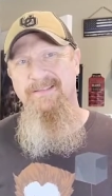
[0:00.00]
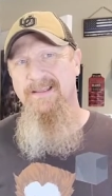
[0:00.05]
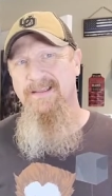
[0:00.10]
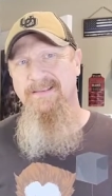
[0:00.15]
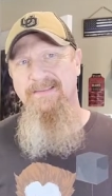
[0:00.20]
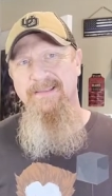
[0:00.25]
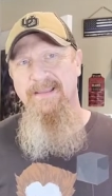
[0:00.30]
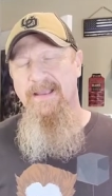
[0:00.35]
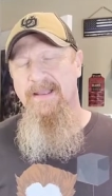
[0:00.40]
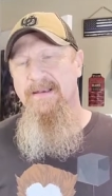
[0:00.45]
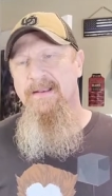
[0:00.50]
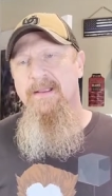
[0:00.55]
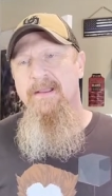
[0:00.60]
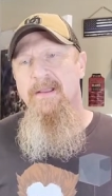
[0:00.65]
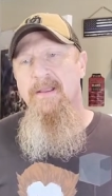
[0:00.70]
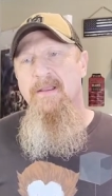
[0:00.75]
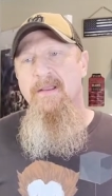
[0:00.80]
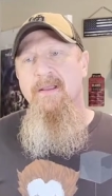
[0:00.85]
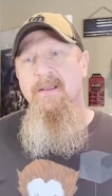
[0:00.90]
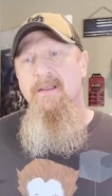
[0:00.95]
like that.
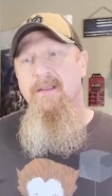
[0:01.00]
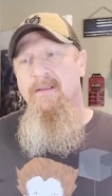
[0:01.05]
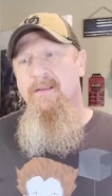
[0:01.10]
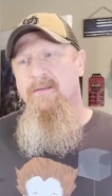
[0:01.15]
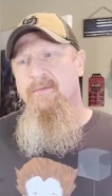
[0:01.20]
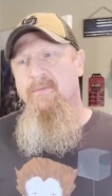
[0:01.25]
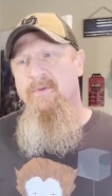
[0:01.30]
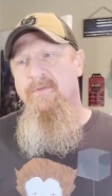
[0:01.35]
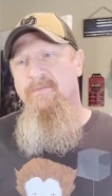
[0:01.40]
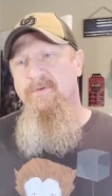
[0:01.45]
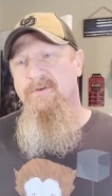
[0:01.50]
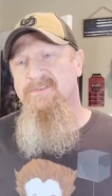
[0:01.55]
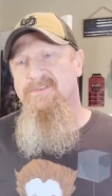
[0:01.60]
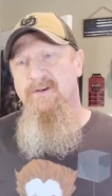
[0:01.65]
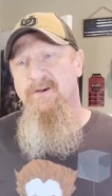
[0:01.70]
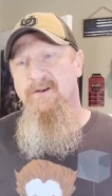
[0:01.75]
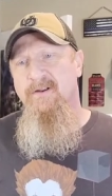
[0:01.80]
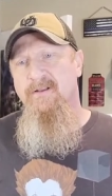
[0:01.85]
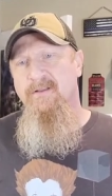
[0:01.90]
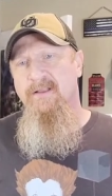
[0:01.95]
When I first
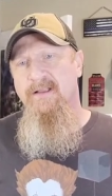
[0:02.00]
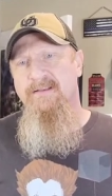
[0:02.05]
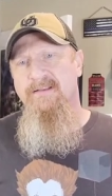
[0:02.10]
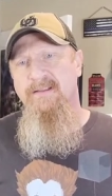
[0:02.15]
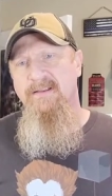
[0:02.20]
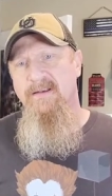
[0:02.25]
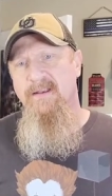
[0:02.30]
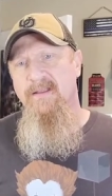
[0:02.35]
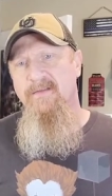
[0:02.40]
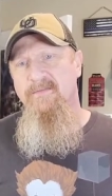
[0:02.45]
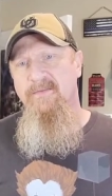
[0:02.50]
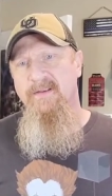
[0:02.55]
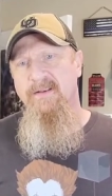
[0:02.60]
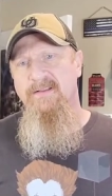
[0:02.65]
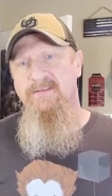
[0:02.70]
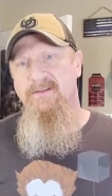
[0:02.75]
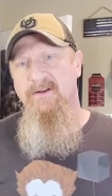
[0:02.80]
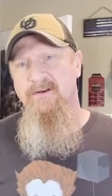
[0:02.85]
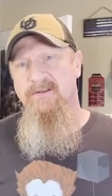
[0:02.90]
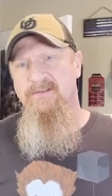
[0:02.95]
started collecting
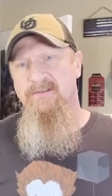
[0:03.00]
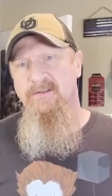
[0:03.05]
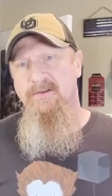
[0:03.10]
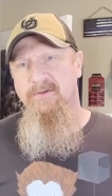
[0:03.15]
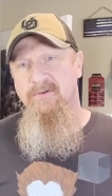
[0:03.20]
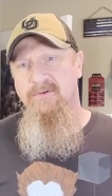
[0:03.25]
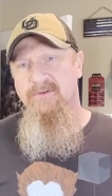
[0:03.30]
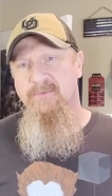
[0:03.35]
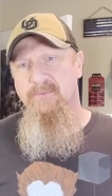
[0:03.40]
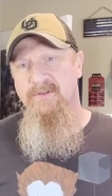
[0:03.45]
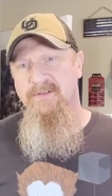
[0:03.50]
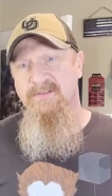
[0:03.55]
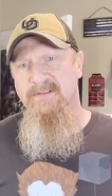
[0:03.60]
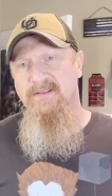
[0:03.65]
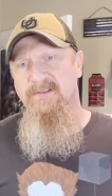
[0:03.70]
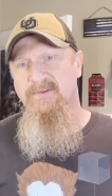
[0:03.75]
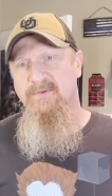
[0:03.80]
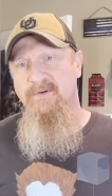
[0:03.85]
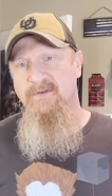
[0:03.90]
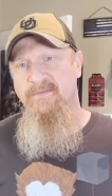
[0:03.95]
Phoenix and accoutrements
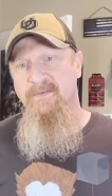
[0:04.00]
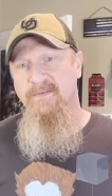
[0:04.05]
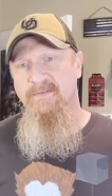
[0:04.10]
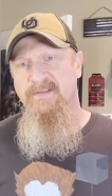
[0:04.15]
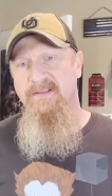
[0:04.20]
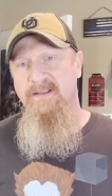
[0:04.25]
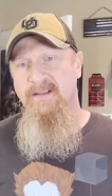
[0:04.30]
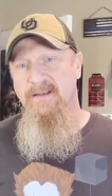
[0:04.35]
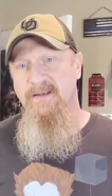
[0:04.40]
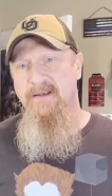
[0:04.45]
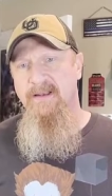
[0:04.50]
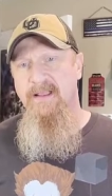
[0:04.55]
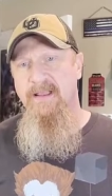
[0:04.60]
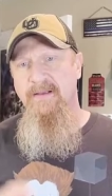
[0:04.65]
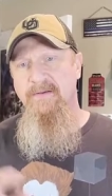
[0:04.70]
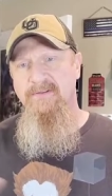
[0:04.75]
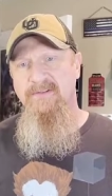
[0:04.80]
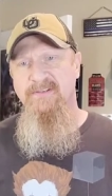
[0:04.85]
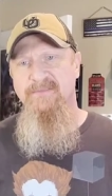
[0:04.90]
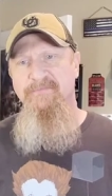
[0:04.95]
in 2015,
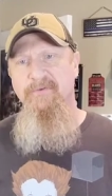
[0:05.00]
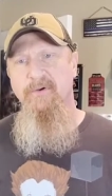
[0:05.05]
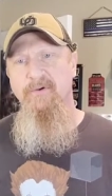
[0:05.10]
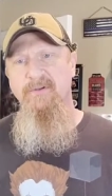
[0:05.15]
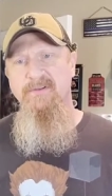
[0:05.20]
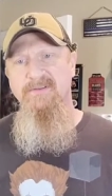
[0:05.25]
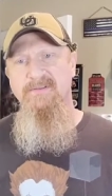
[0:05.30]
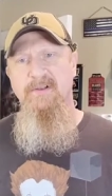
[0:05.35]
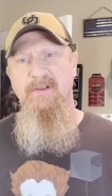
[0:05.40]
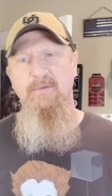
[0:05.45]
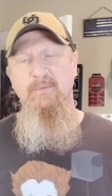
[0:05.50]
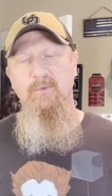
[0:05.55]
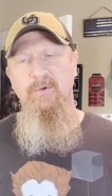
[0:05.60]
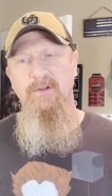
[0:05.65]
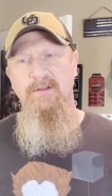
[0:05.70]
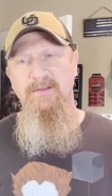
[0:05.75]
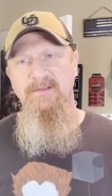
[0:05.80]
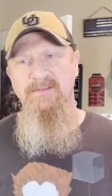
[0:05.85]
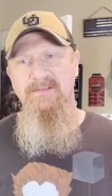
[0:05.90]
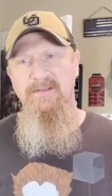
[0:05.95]
I was just focused on
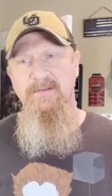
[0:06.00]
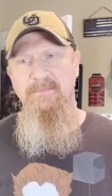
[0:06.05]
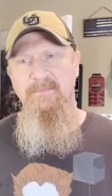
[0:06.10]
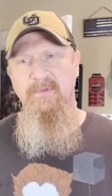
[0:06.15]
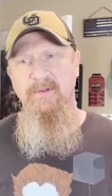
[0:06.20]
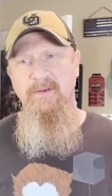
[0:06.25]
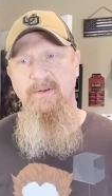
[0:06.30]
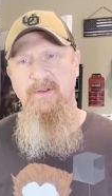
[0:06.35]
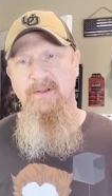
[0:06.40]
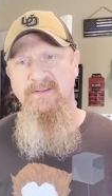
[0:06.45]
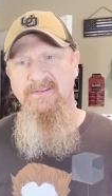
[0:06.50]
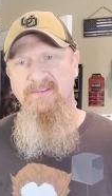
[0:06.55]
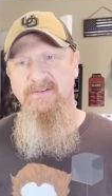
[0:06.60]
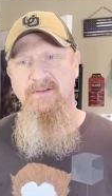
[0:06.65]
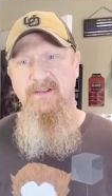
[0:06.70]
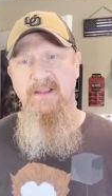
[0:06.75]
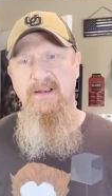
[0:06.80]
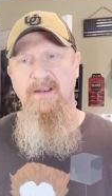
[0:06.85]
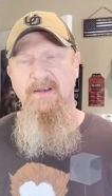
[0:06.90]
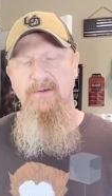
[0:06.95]
ones, you know, I was
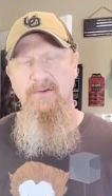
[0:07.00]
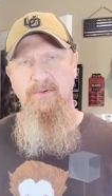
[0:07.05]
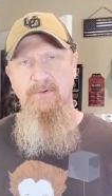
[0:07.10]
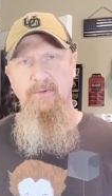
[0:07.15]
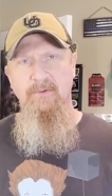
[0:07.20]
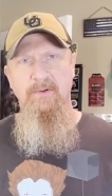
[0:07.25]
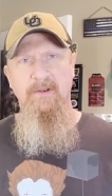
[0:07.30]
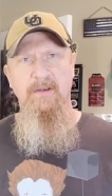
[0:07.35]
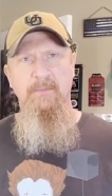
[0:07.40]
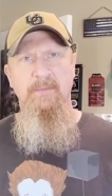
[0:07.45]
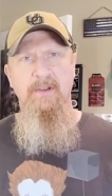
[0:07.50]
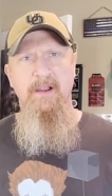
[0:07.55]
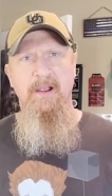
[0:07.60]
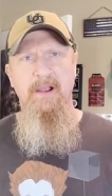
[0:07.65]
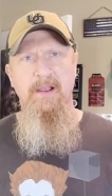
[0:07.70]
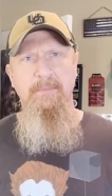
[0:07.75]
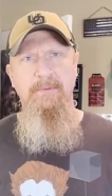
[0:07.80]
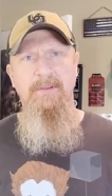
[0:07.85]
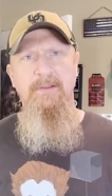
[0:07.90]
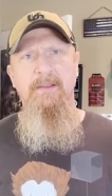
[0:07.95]
still kind of new in my
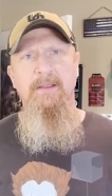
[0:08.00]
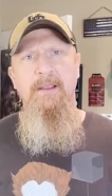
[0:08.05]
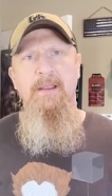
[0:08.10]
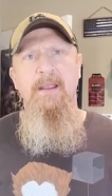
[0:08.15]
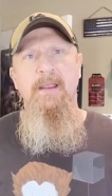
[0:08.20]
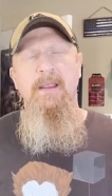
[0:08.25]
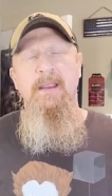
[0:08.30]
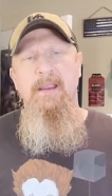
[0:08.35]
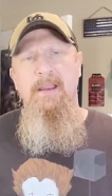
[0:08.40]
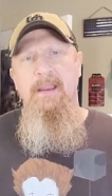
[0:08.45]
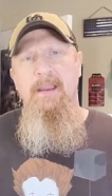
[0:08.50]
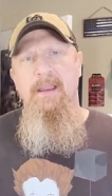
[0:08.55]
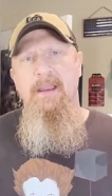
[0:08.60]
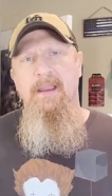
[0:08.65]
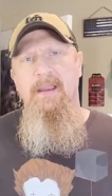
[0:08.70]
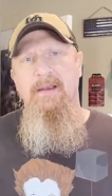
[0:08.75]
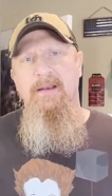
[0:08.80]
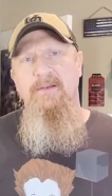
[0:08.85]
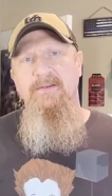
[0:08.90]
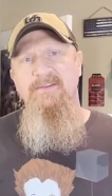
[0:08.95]
hobby.
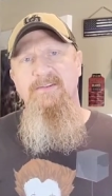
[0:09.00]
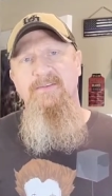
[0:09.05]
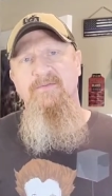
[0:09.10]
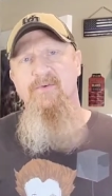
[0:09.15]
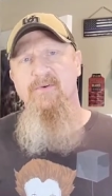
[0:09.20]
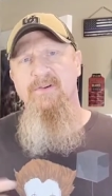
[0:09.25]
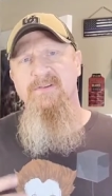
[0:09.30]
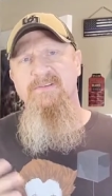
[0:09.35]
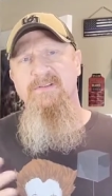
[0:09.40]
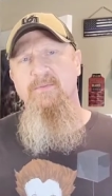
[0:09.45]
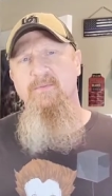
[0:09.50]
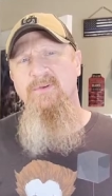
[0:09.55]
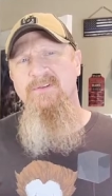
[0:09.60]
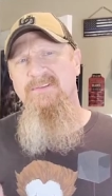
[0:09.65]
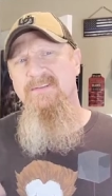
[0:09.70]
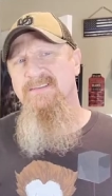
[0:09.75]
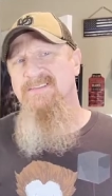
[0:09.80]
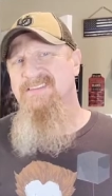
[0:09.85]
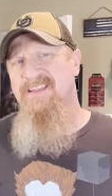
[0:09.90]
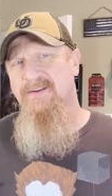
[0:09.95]
And I was just focused on
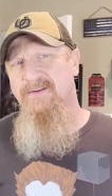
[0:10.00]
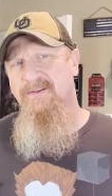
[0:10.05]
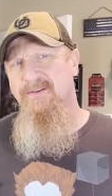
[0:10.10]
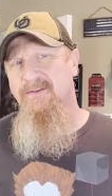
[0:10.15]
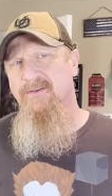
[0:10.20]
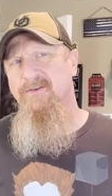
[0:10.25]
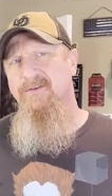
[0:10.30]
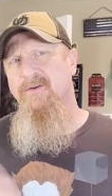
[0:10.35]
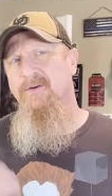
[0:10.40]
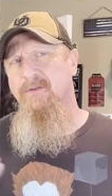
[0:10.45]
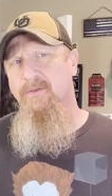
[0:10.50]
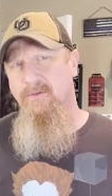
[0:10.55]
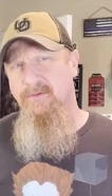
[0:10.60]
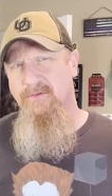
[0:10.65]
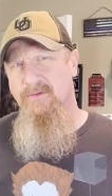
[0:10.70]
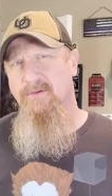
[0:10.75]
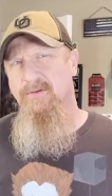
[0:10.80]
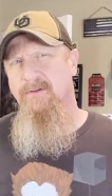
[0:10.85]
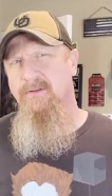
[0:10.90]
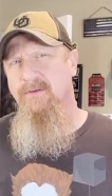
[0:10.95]
ones that sounded good or
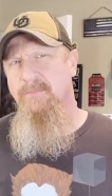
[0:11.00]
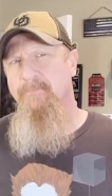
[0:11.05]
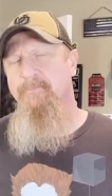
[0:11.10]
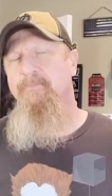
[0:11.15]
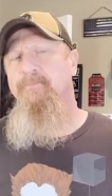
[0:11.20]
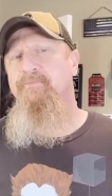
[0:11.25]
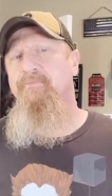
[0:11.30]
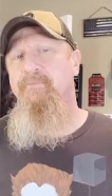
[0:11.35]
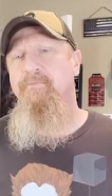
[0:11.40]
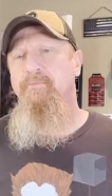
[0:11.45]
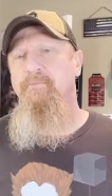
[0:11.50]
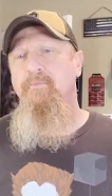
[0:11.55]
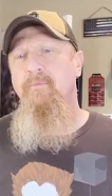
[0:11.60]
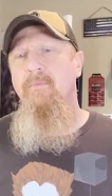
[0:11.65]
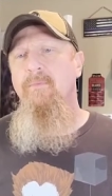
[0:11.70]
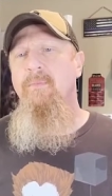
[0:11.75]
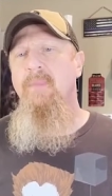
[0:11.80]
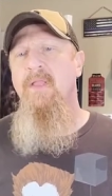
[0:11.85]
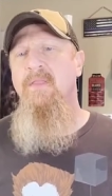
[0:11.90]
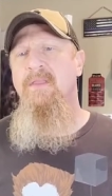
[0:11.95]
looked good.
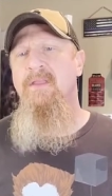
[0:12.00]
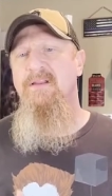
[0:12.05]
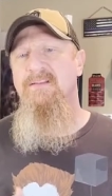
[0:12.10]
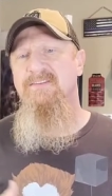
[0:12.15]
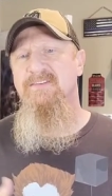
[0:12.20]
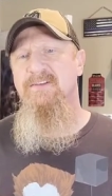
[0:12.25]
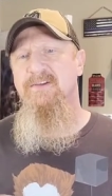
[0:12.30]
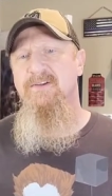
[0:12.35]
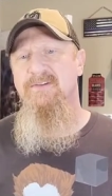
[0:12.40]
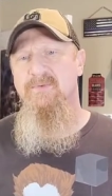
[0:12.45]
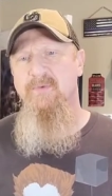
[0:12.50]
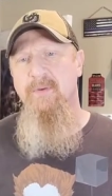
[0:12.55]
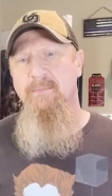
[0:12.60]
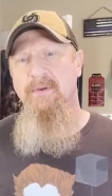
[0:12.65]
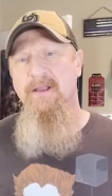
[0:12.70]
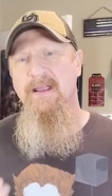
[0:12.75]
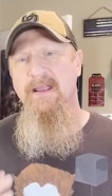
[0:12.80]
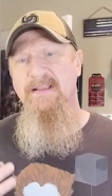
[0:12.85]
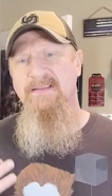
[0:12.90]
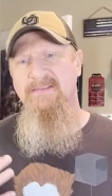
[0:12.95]
And then as the years went
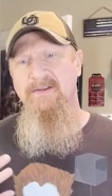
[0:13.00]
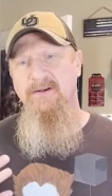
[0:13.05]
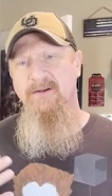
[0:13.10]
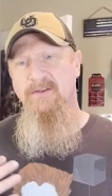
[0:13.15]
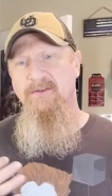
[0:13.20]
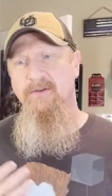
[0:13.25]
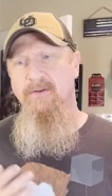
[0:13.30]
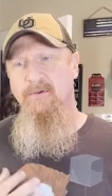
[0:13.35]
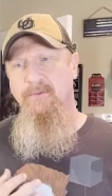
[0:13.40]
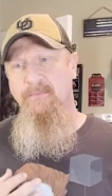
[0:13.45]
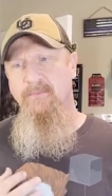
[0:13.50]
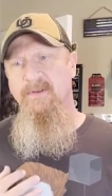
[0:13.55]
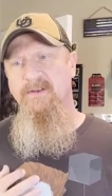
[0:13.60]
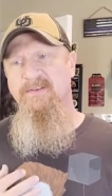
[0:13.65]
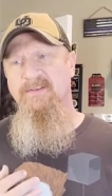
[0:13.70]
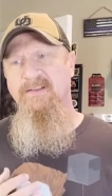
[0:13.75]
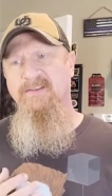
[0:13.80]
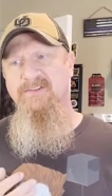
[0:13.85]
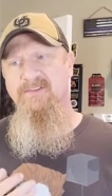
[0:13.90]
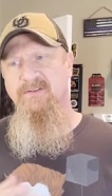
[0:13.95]
by, I started, you know,
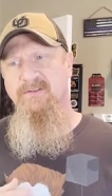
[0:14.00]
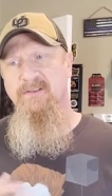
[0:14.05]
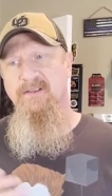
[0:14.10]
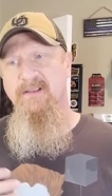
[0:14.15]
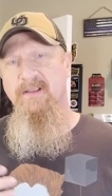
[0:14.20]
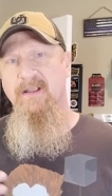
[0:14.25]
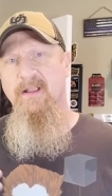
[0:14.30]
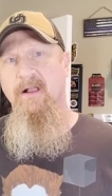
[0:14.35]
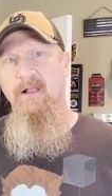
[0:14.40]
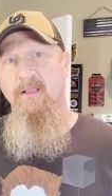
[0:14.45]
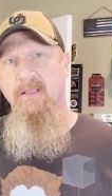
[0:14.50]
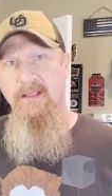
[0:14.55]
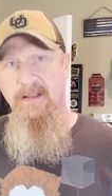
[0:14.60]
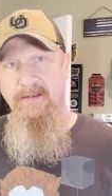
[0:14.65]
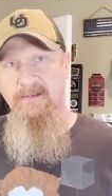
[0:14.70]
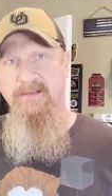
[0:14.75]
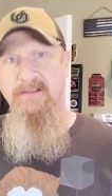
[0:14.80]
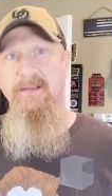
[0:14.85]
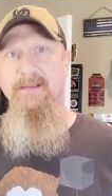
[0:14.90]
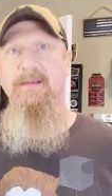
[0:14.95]
intentionally
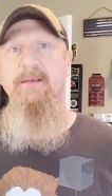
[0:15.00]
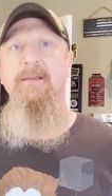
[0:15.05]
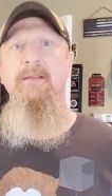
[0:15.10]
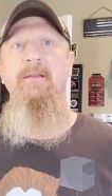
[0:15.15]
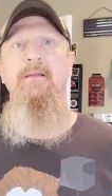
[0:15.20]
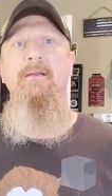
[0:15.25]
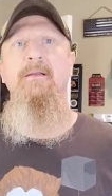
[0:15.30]
collecting,